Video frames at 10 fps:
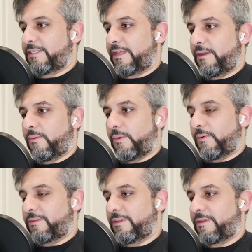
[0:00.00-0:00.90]
say we
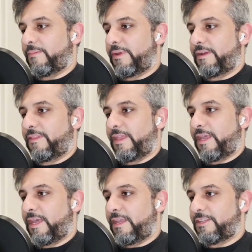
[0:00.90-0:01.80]
want to compare the
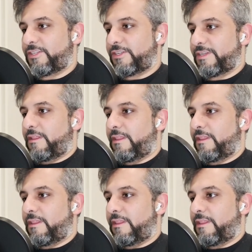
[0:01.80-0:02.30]
age,